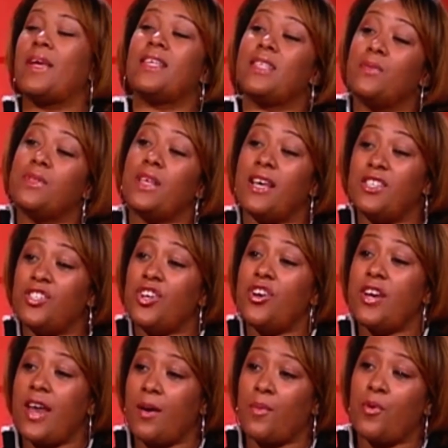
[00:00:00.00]
I started
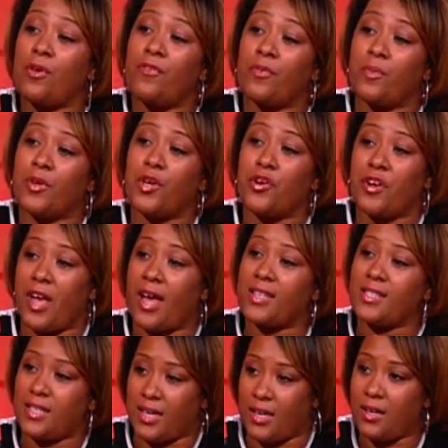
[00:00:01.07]
out more from
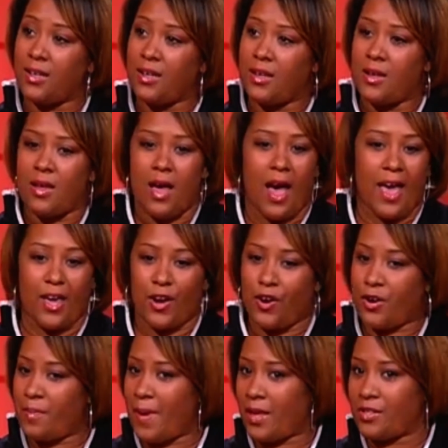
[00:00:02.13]
curiosity. I had heard
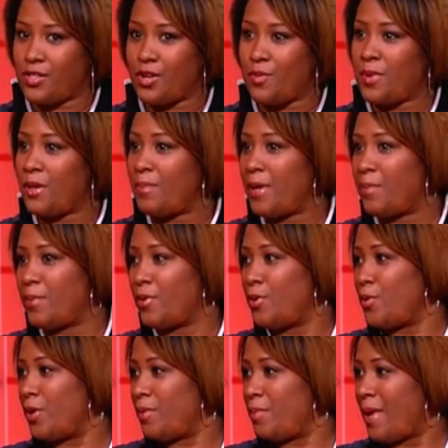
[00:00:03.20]
about so many people
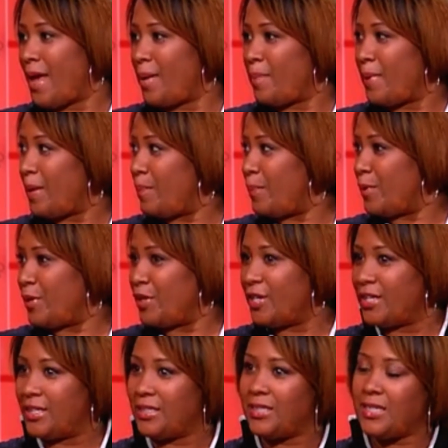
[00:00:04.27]
who had met people,
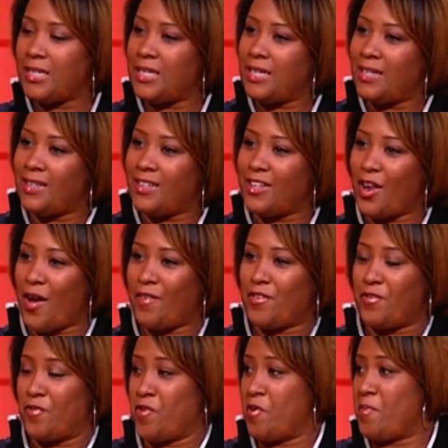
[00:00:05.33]
and after
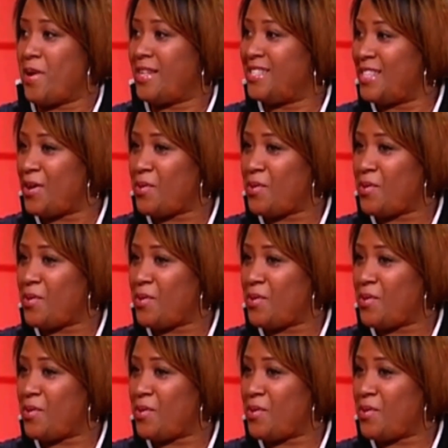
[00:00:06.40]
4 months they were